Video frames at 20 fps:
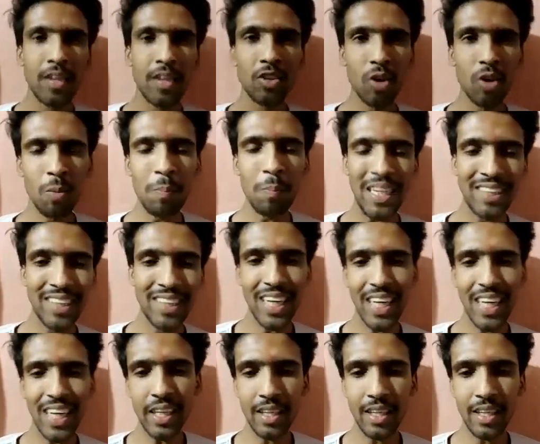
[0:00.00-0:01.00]
basically
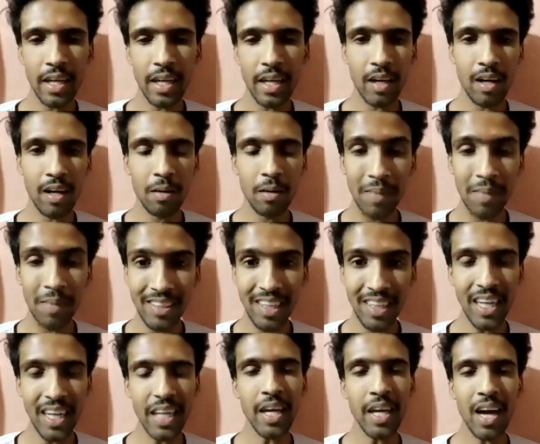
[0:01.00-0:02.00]

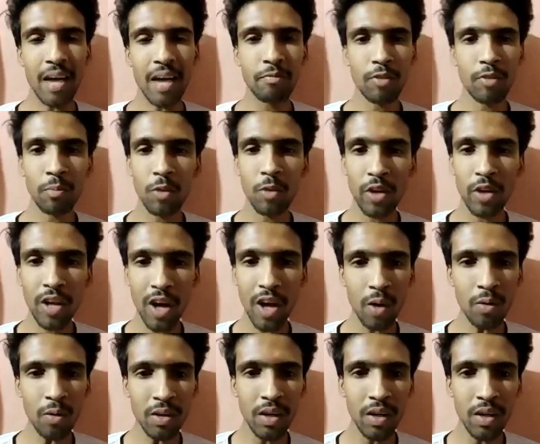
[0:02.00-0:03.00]
I'm from
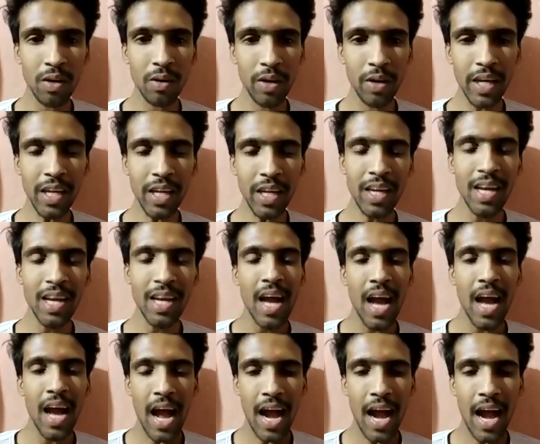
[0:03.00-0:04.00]
Gurgaon. Okay.
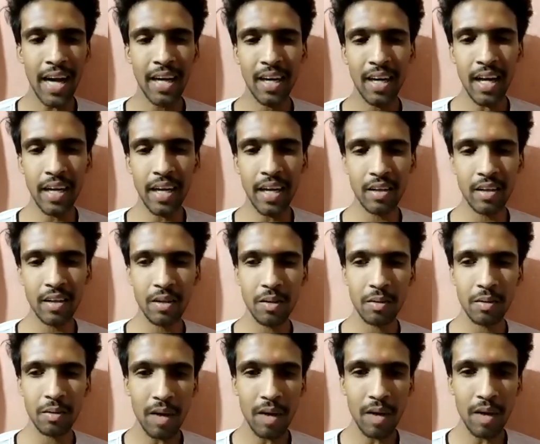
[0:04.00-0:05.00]
And I
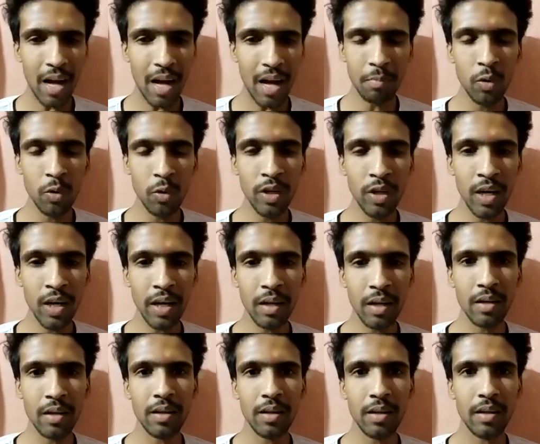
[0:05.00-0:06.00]
am doing
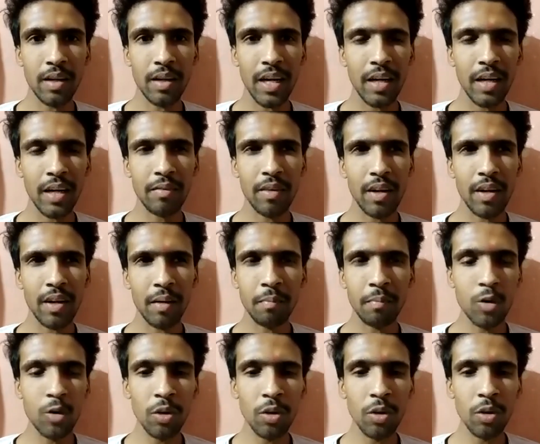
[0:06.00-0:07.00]
I'm
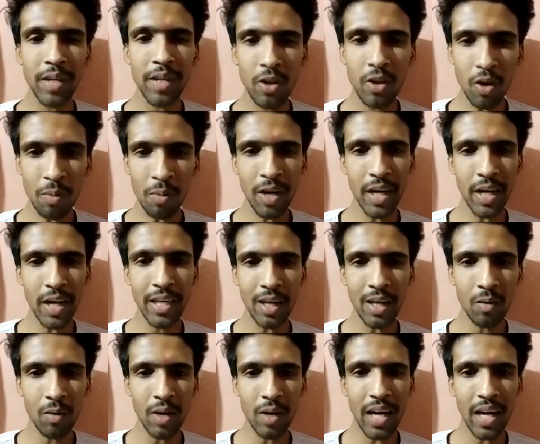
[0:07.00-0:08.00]
doing BCom right
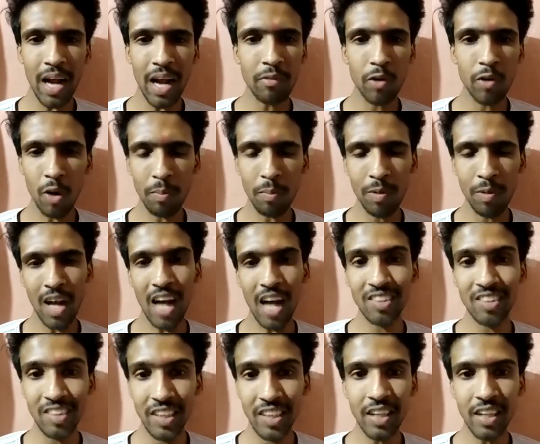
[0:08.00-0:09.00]
now. Like I've dropped
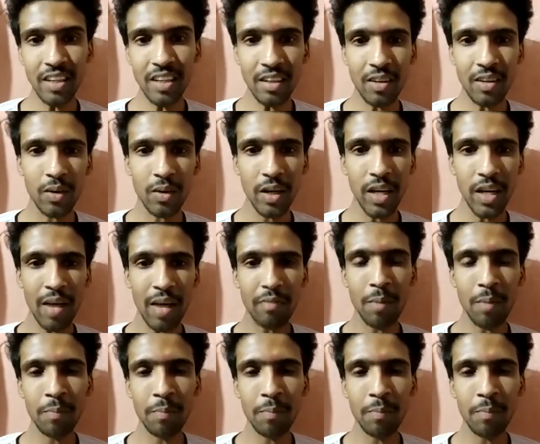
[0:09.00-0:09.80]
last year. Okay. I've